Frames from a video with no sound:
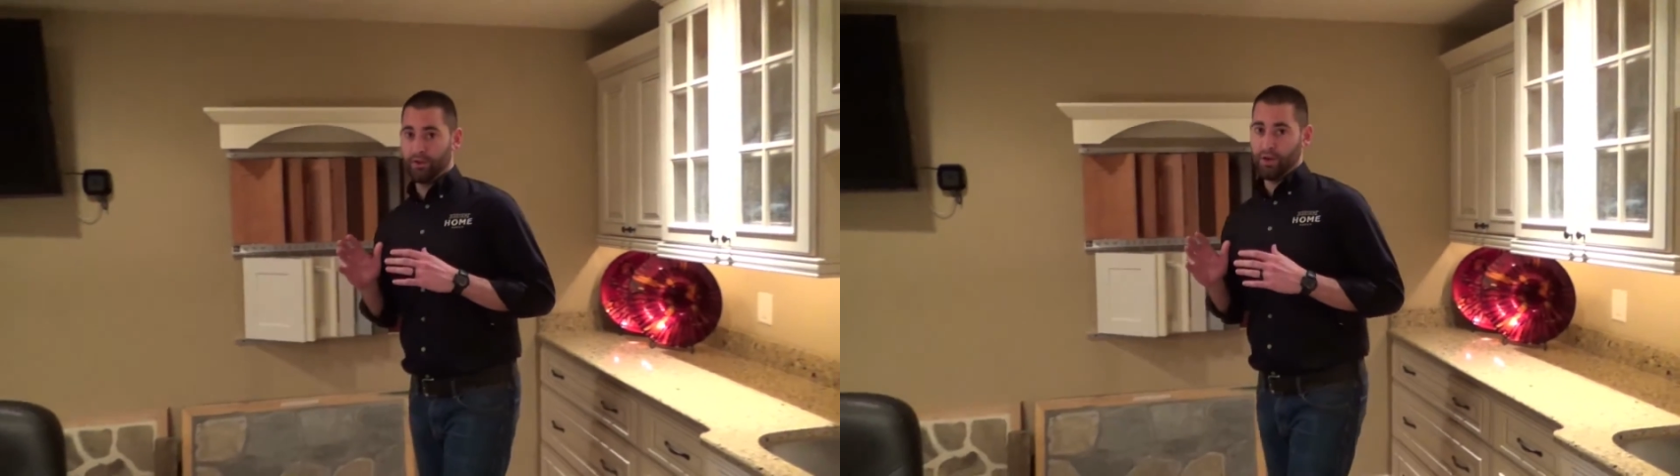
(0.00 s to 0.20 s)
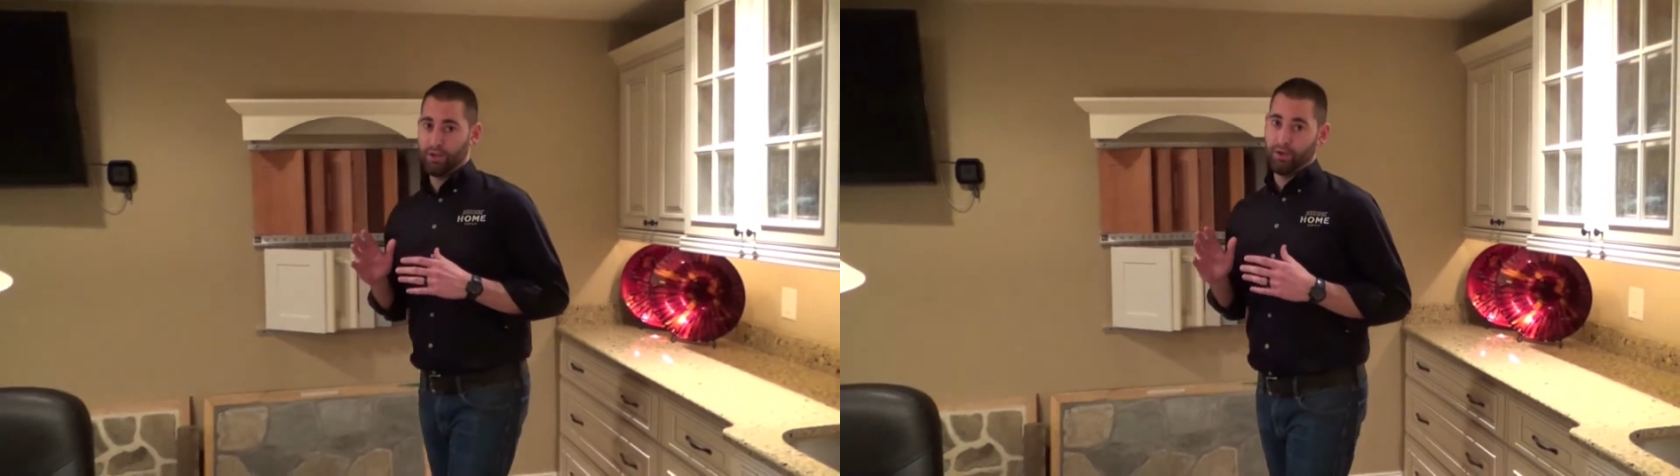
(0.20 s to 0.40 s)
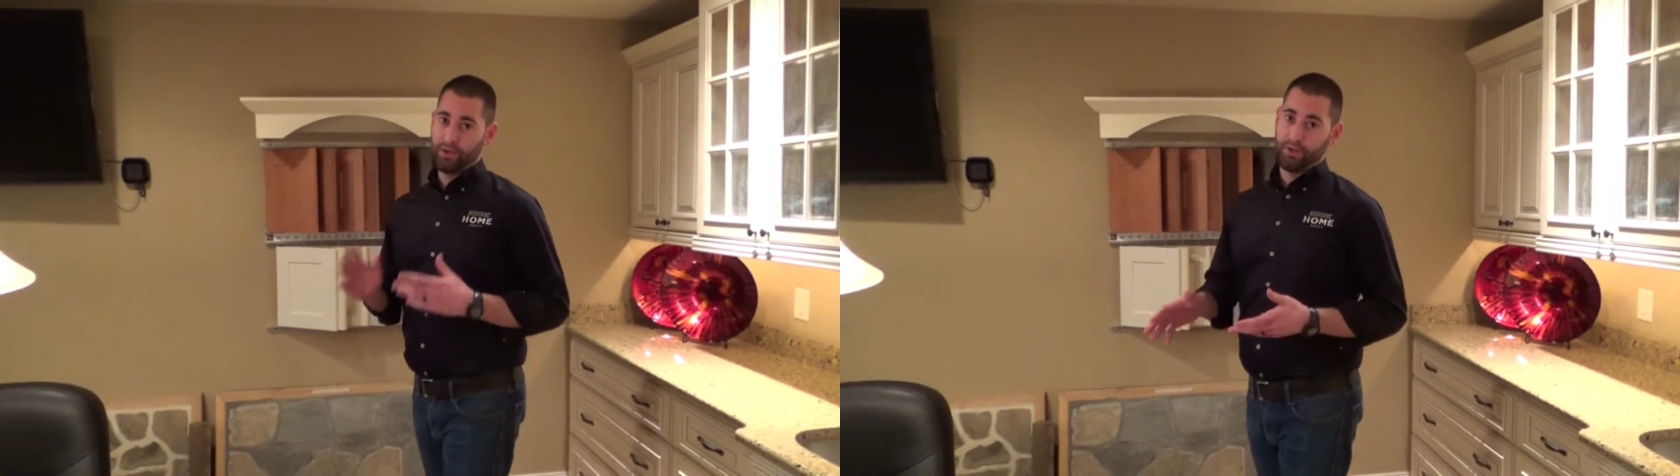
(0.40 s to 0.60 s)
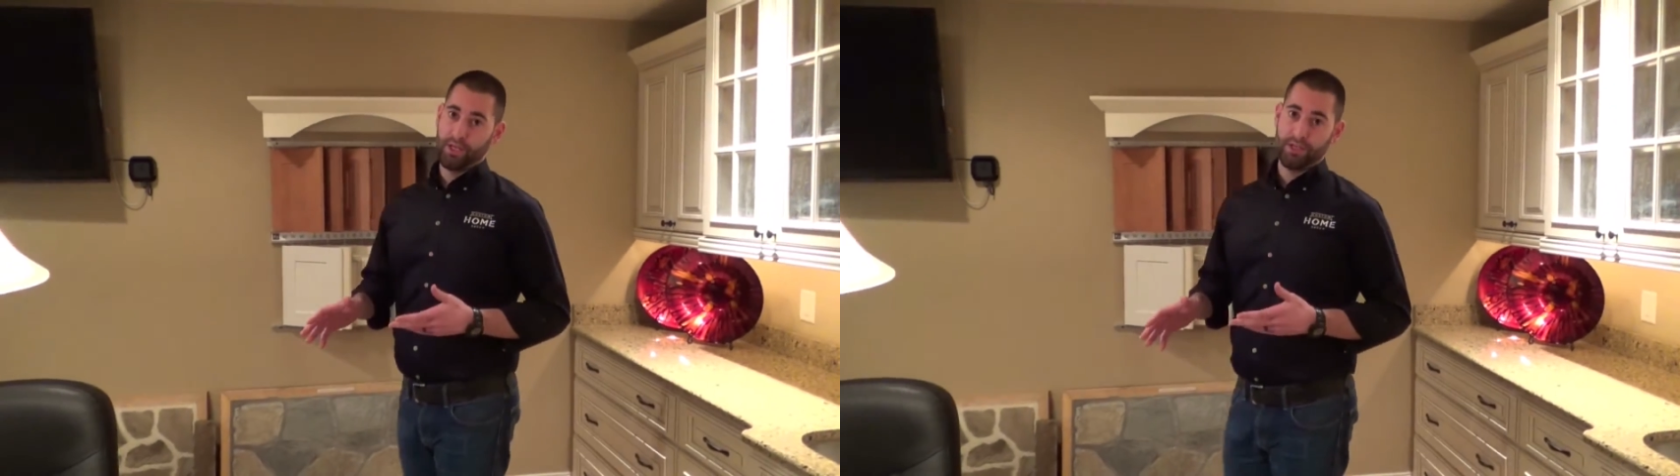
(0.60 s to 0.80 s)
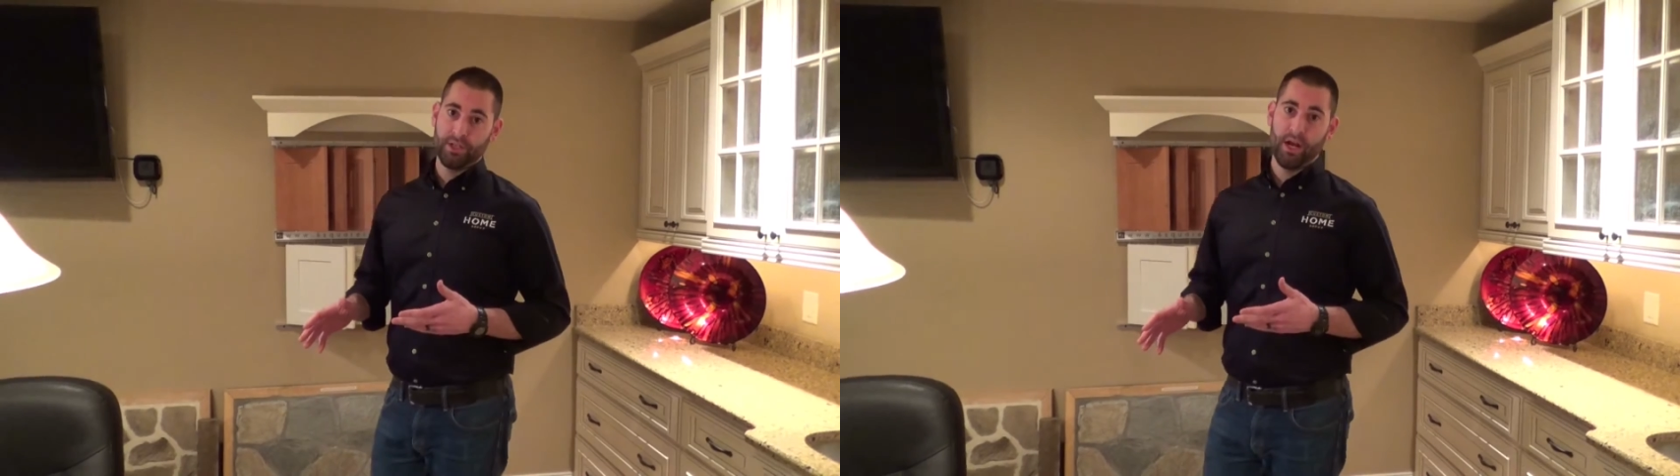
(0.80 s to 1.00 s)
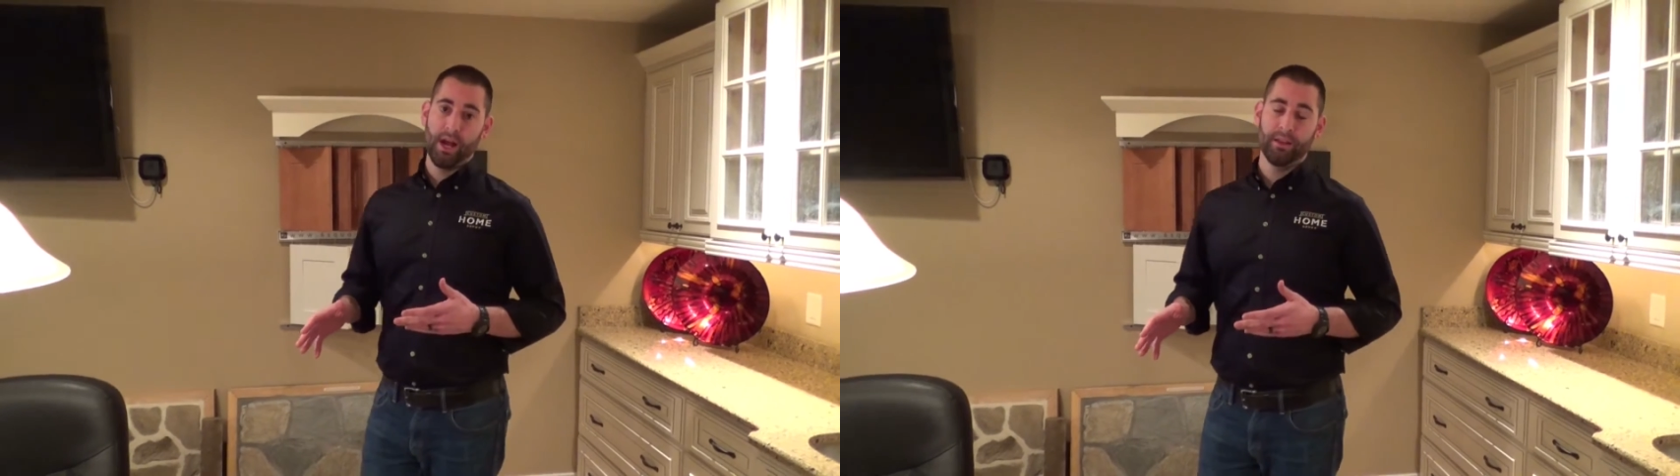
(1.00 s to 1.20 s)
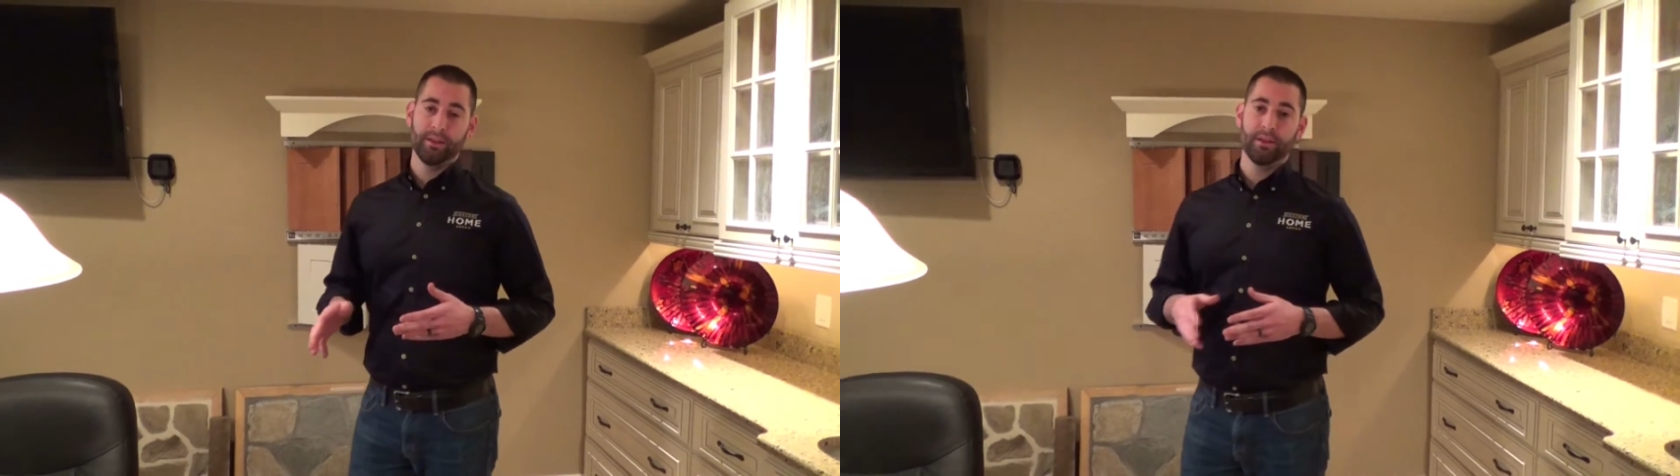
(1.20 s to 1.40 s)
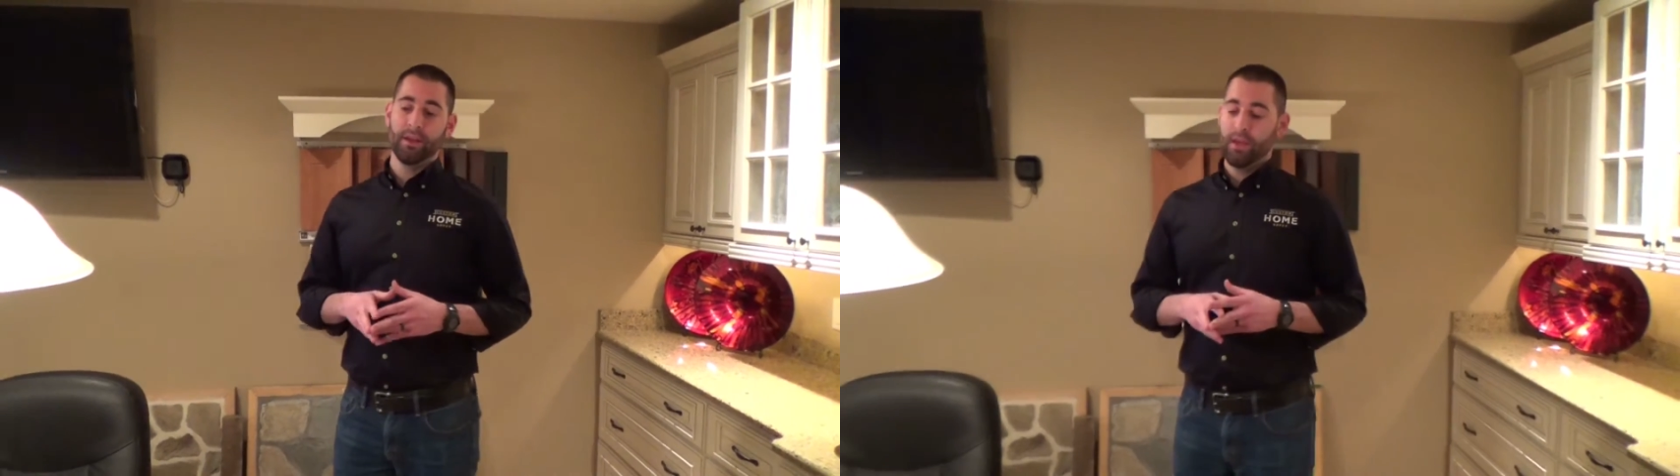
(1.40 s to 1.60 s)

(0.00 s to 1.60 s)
your kitchen island.